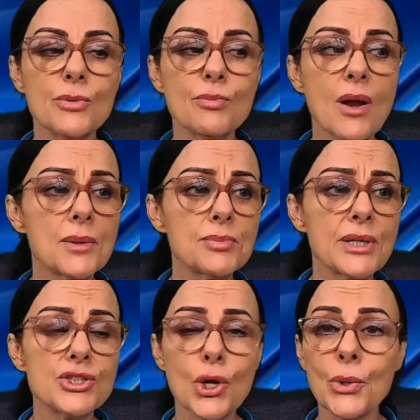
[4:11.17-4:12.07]
You
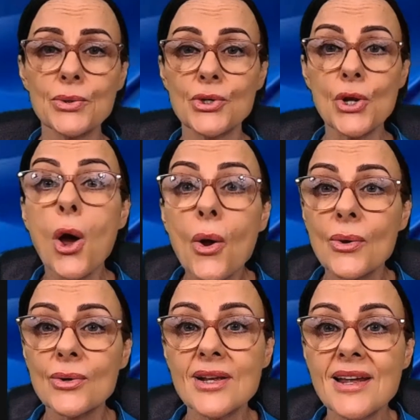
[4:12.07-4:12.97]
probably don't
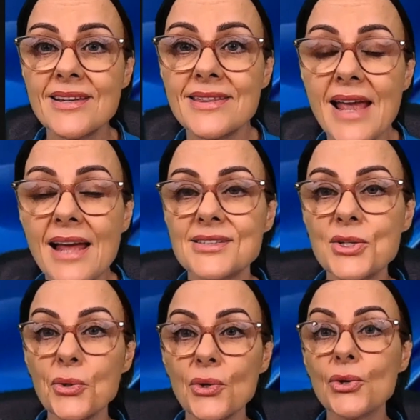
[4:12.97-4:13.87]
know that
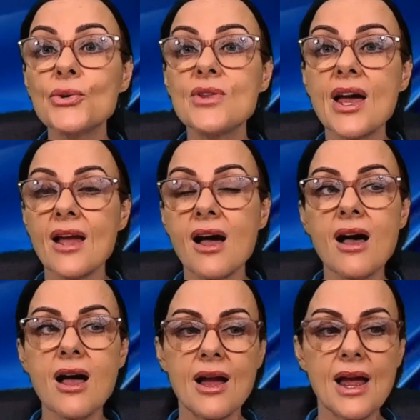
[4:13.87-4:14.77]
that's who they
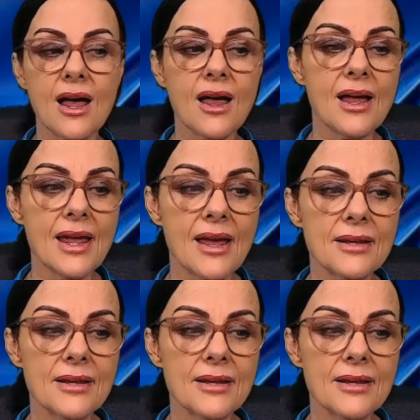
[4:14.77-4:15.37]
are